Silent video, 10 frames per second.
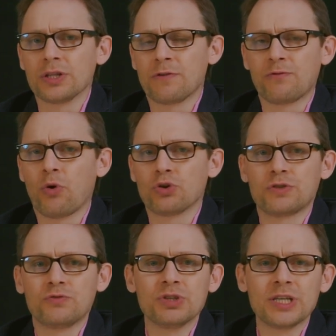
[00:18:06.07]
the
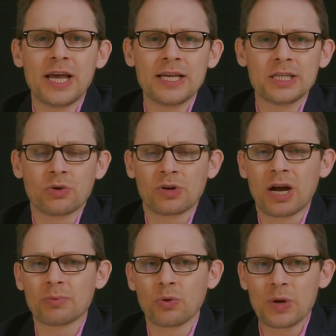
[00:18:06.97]
first few days or
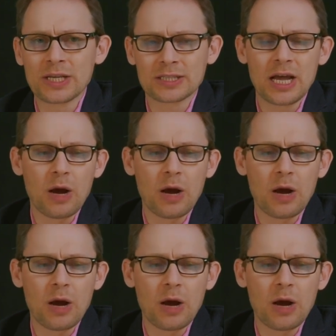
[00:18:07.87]
couple of weeks